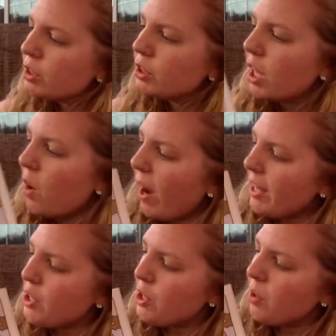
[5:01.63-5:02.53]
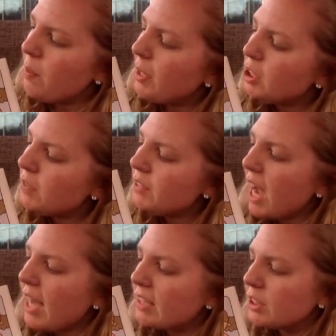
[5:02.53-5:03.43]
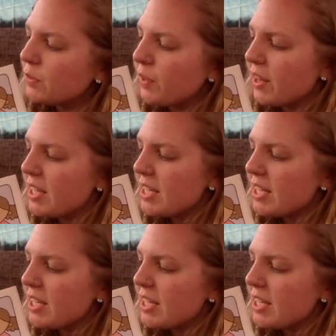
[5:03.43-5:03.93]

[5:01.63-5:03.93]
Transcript: So I do a bunch of dots for the